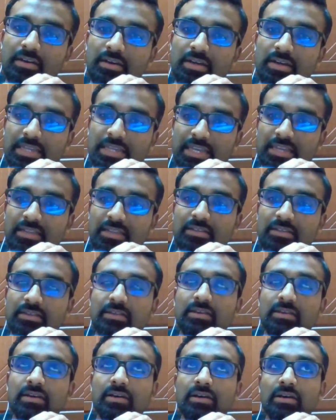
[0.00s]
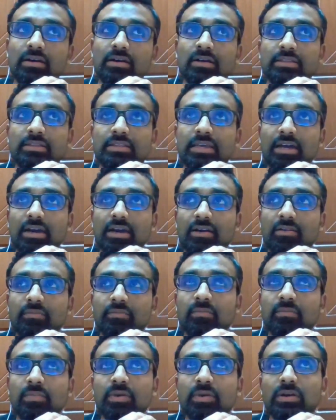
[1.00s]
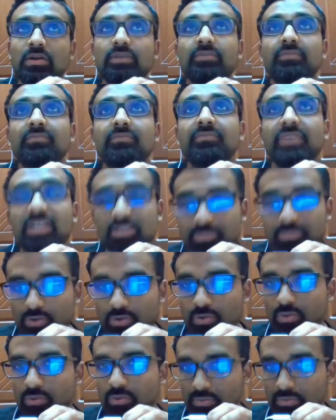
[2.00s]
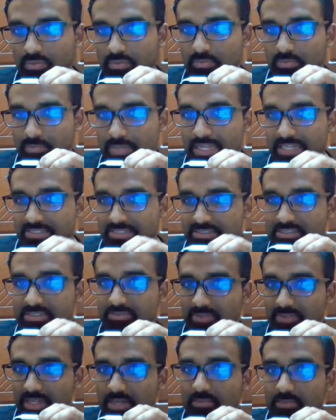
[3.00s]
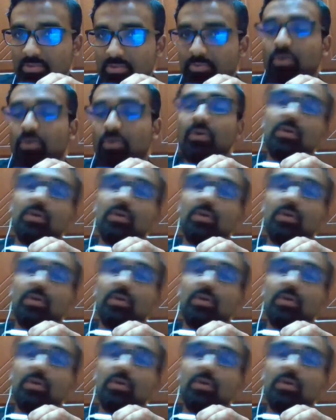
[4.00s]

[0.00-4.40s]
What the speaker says: are very few places available for diploma students.